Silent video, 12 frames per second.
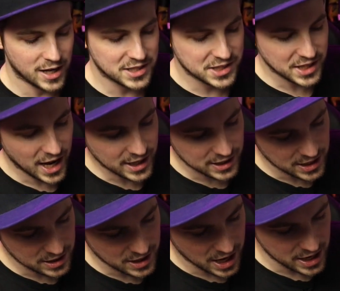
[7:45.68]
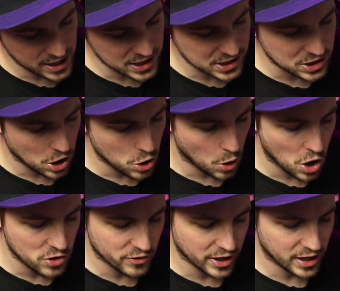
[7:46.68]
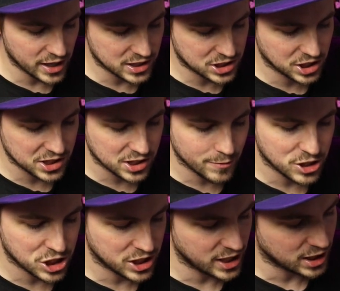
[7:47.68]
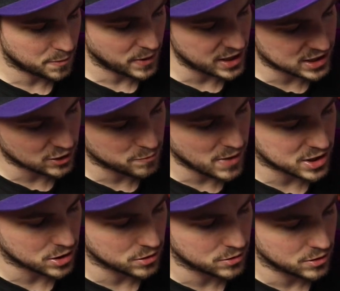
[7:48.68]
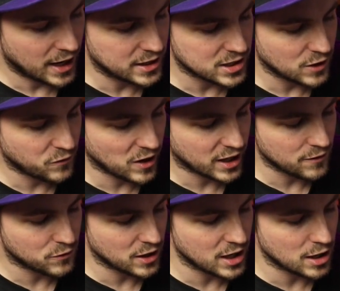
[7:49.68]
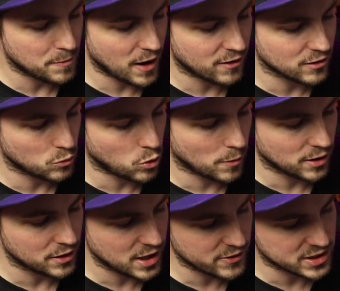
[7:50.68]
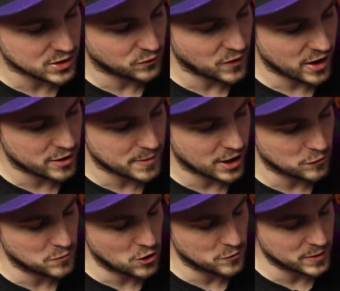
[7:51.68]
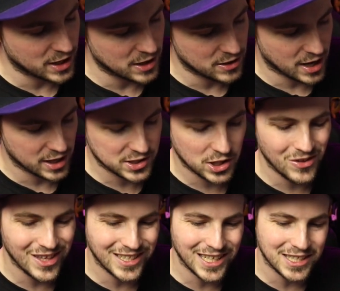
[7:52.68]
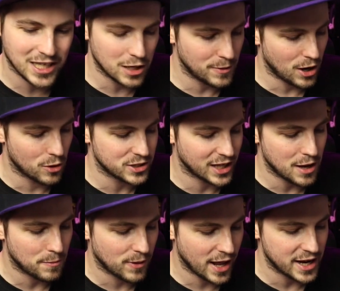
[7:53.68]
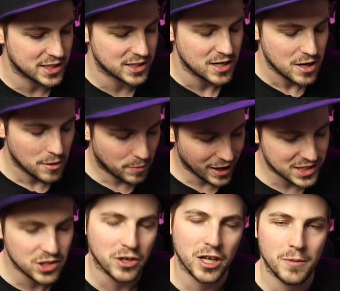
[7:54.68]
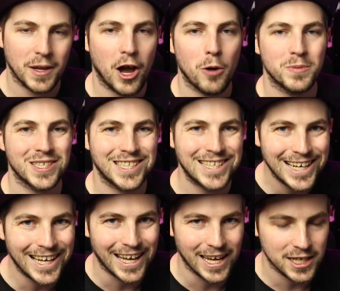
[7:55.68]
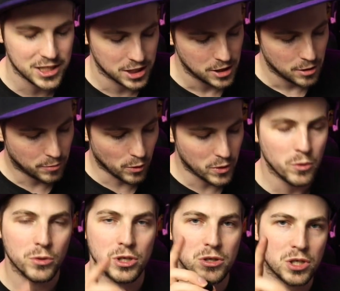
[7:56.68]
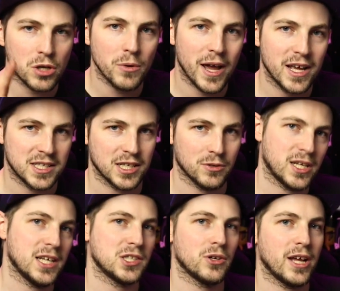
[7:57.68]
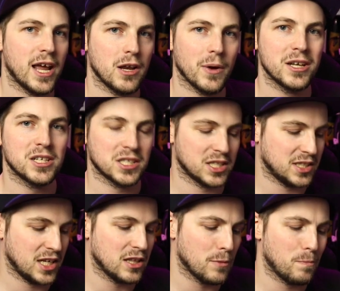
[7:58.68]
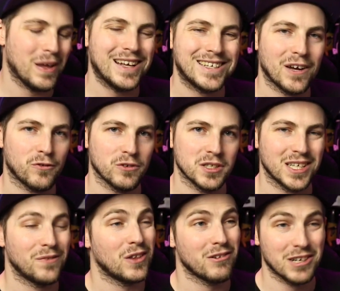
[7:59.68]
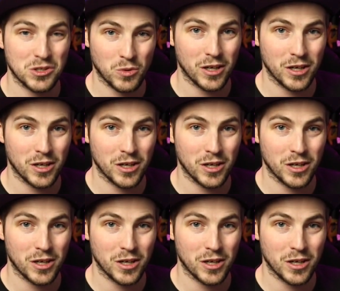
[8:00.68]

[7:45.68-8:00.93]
And sadly, there is no O-ring. It's just a machined piece of metal, and if I give the inner barrel a wobble, there is a fair amount of movement in there. So this is going to be holding it in place, but it's not going to be help sealing it. But we will do 2 air seal tests on it anyway, just to see the big difference if there is